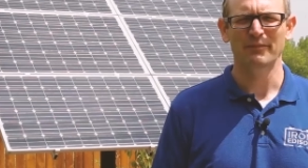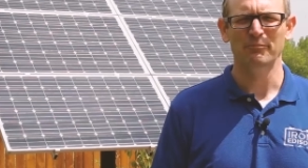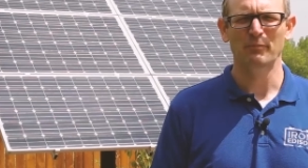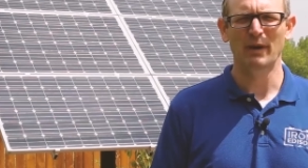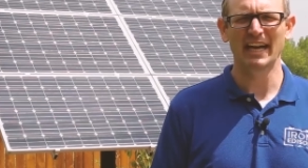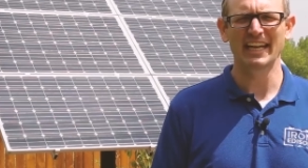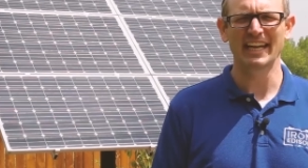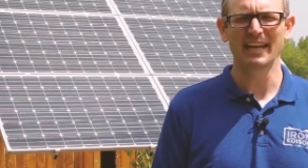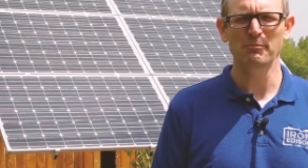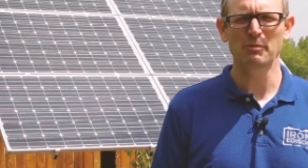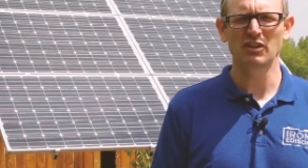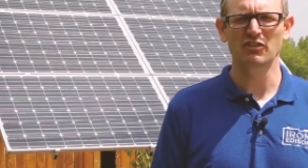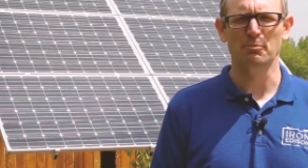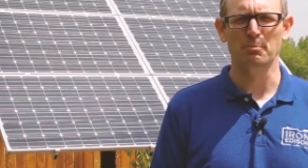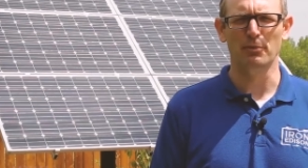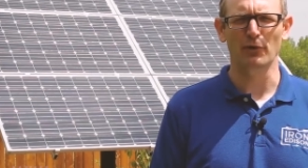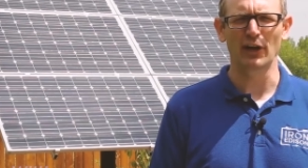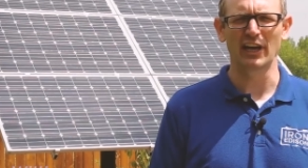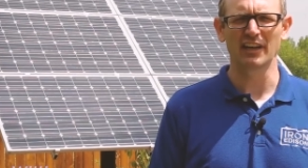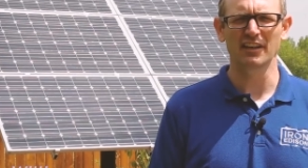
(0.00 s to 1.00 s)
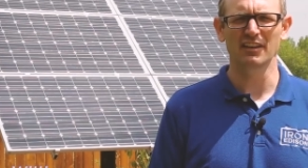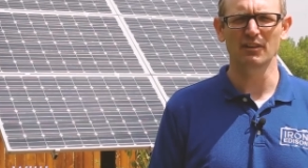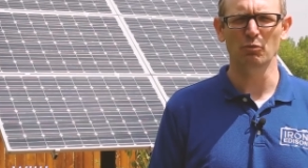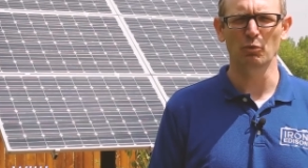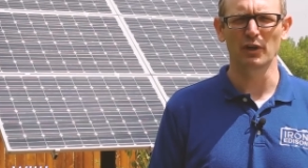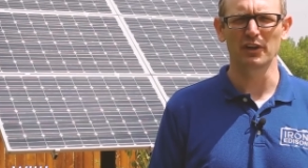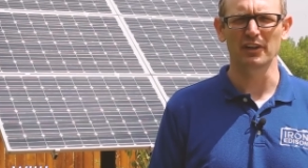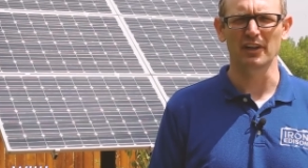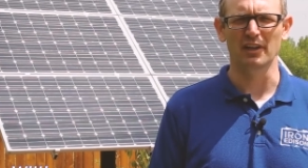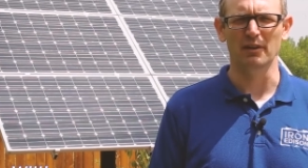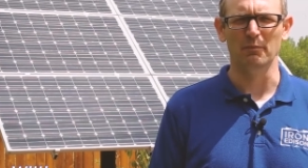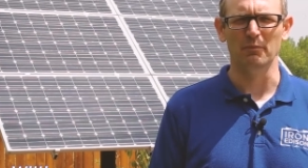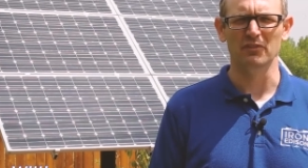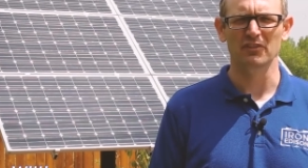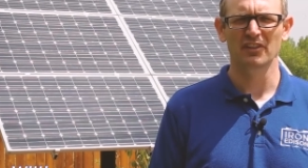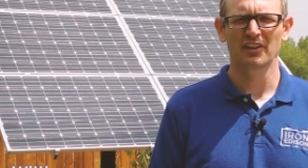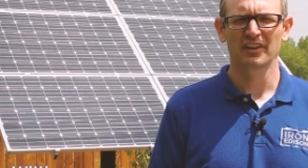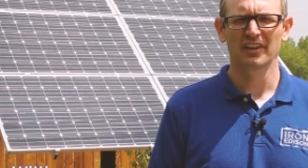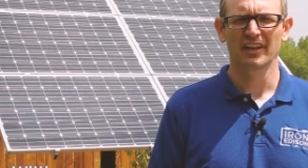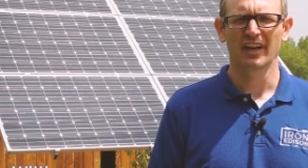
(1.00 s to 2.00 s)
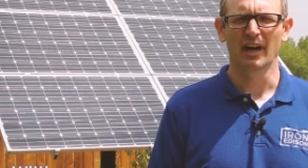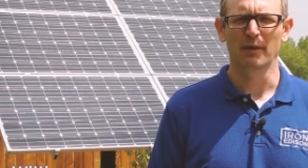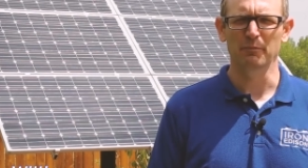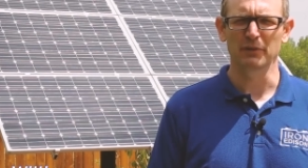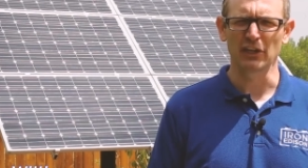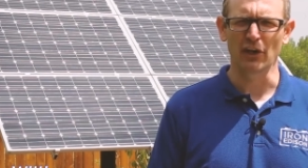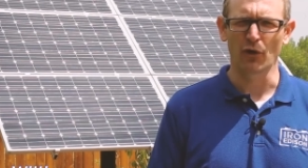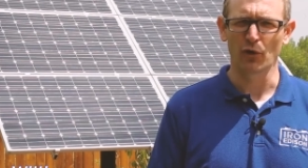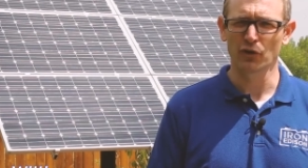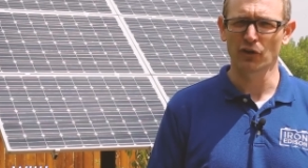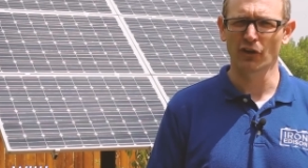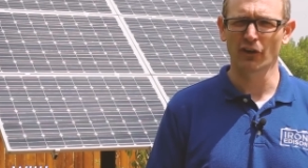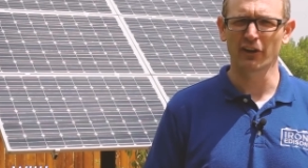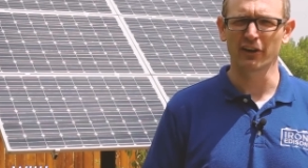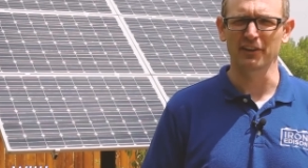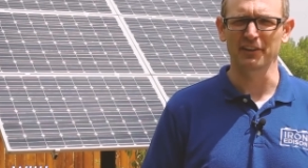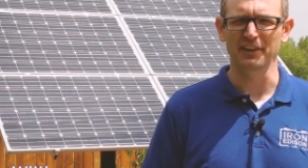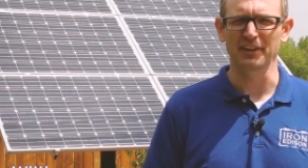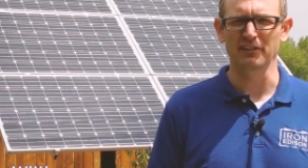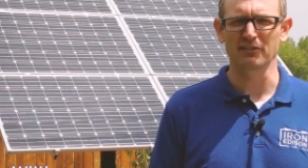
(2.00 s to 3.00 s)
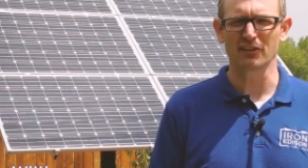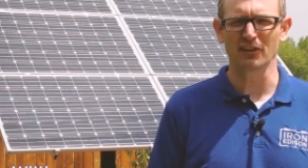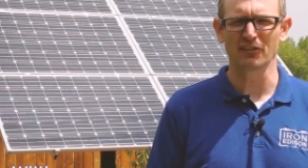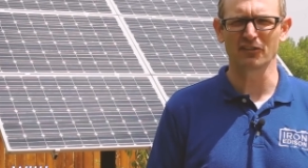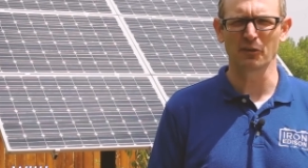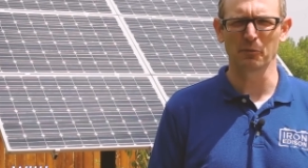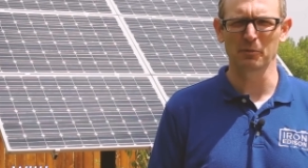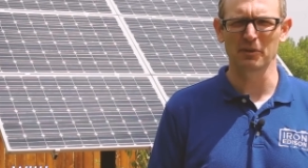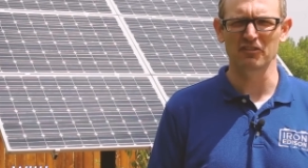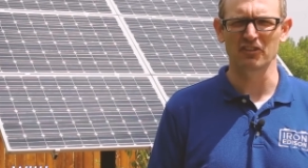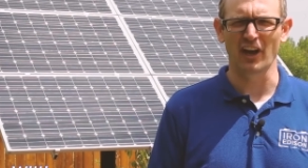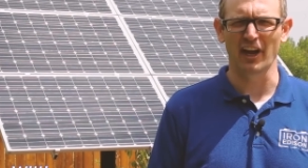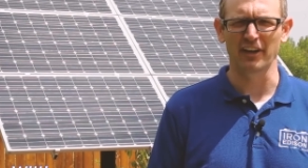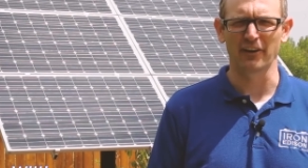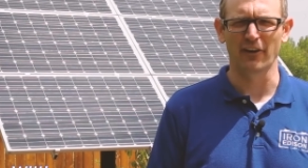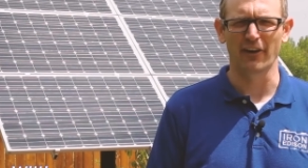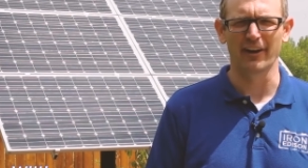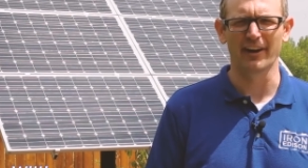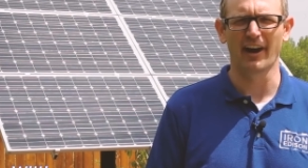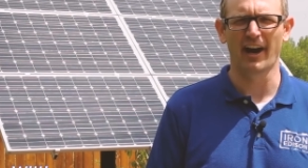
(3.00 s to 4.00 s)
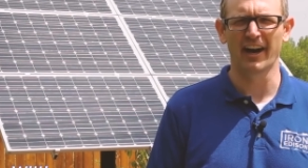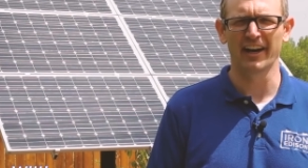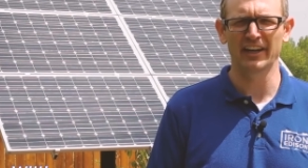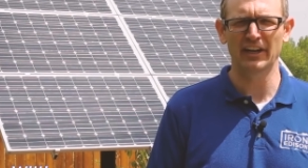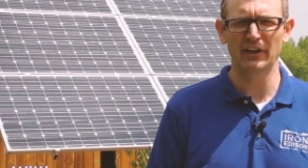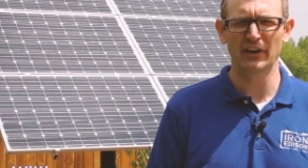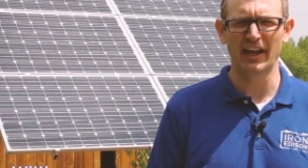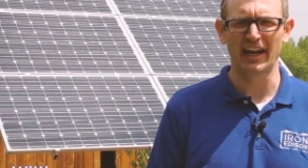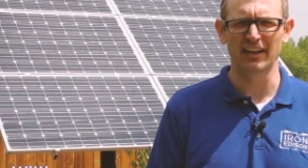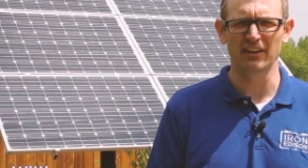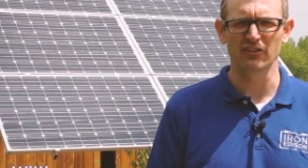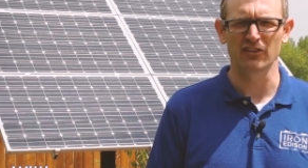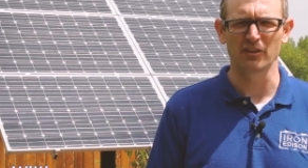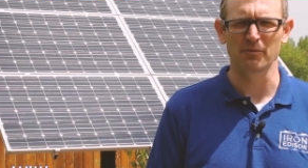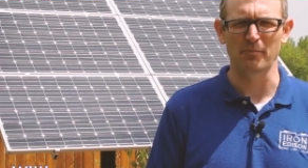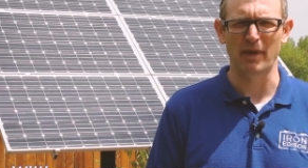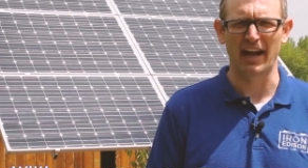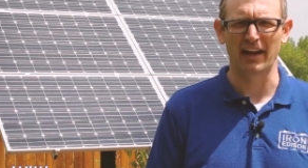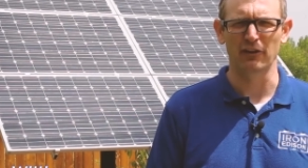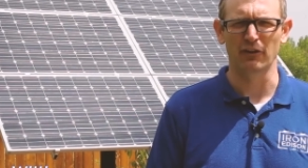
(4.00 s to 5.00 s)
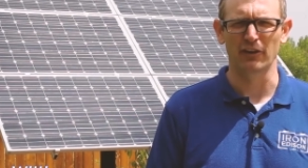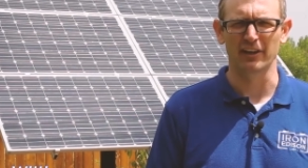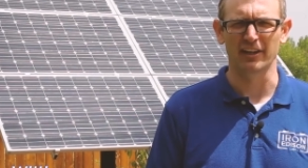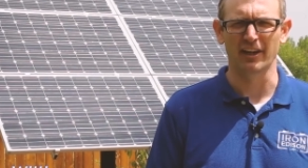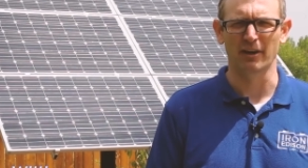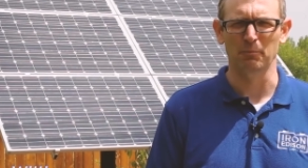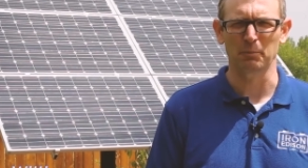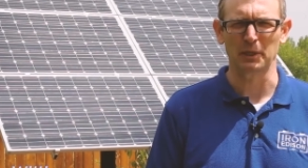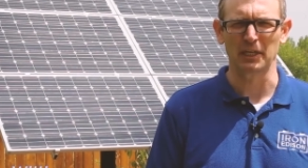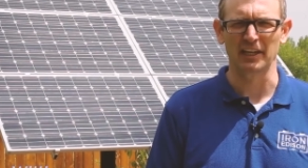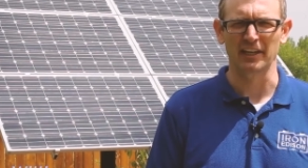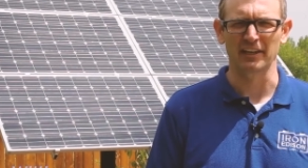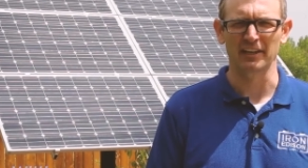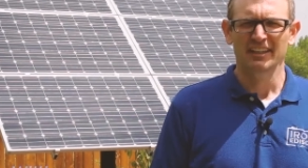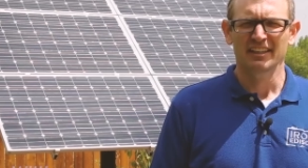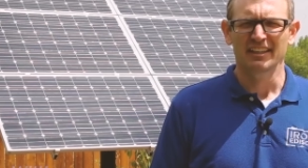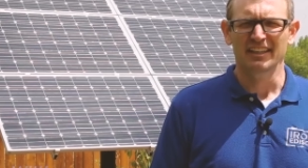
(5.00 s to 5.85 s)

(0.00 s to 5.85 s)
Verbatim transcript: my name is Brandon Williams. I'm the owner and lead system designer at Iron Edison Battery Company.